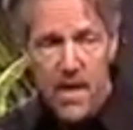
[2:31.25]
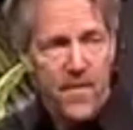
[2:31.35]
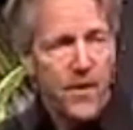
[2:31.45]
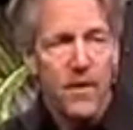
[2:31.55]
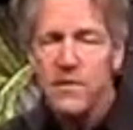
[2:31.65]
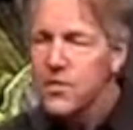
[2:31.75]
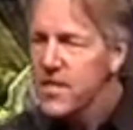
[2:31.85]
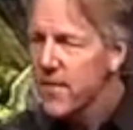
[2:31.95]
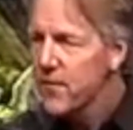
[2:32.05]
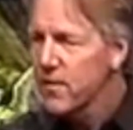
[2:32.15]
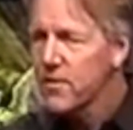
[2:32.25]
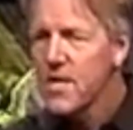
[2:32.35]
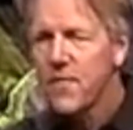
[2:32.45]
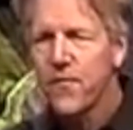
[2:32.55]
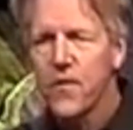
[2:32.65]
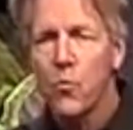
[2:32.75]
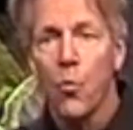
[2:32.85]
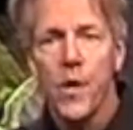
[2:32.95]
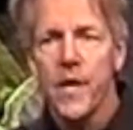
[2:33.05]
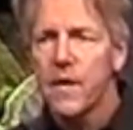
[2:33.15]
There are several different
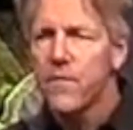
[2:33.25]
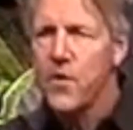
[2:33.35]
weird